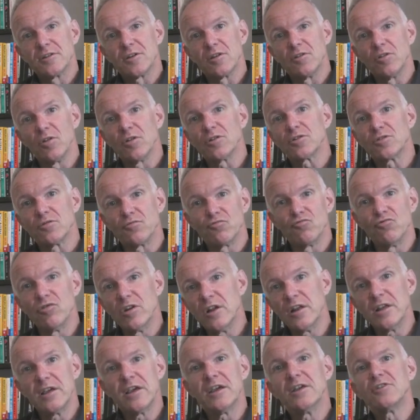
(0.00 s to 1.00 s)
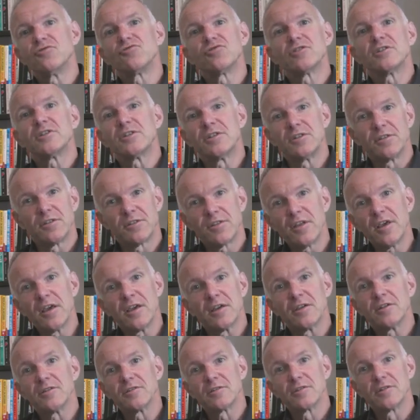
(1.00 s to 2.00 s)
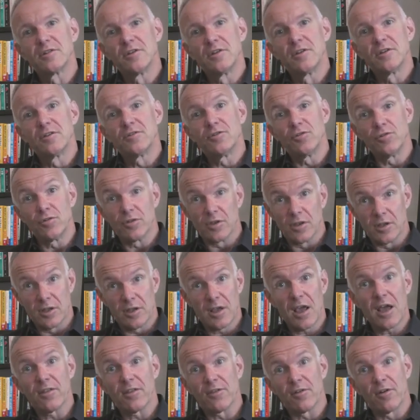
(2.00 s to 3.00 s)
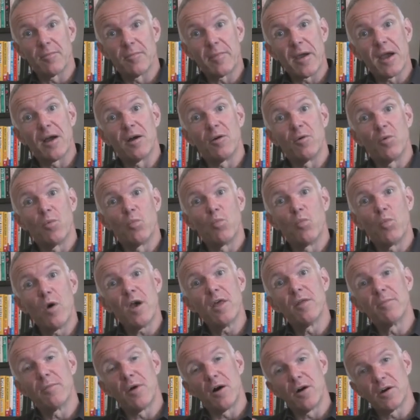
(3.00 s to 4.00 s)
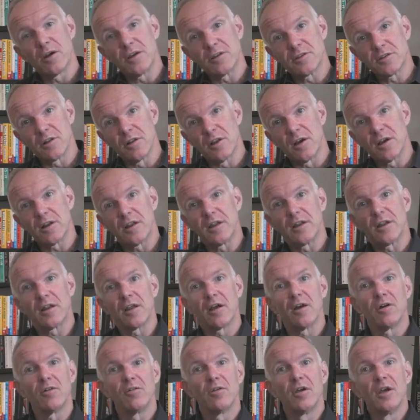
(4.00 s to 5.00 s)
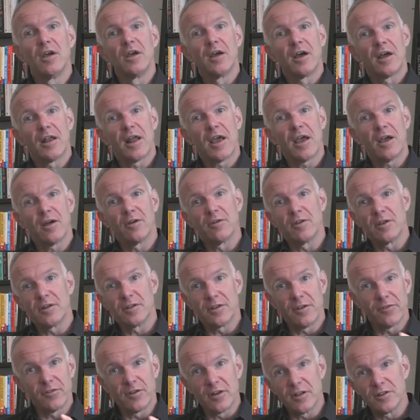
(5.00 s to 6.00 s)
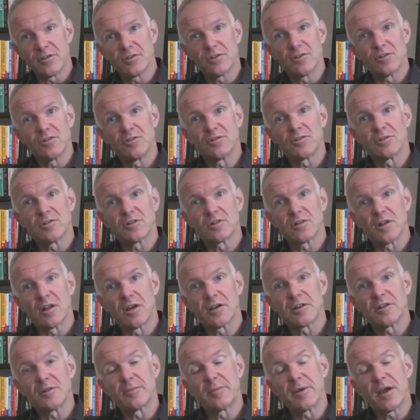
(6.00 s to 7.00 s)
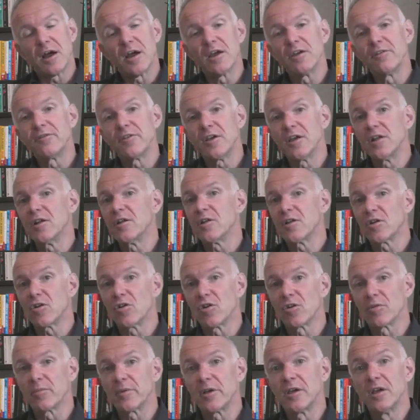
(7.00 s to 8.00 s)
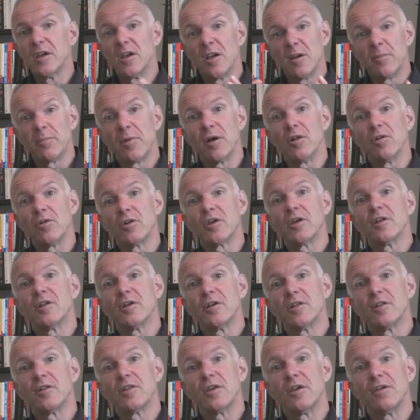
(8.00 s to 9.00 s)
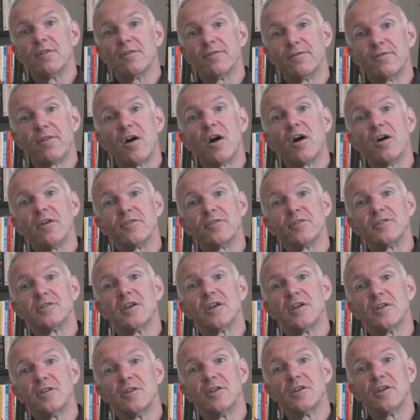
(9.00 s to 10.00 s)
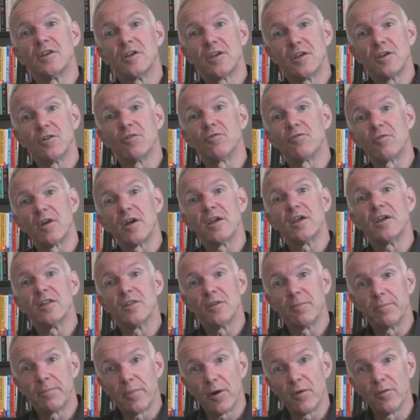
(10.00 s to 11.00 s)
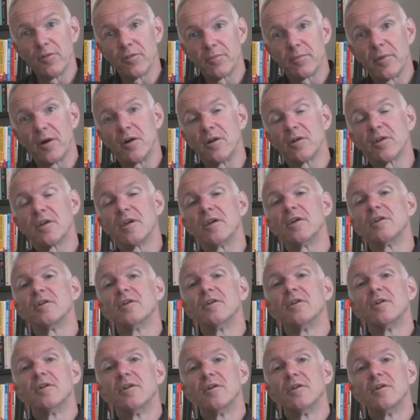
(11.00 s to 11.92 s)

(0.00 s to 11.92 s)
So lots of really interesting things that you can gather about where the markets are likely to go and how different institutions are likely to behave in an economy by looking at the five and 10 year gilt rate in the bond market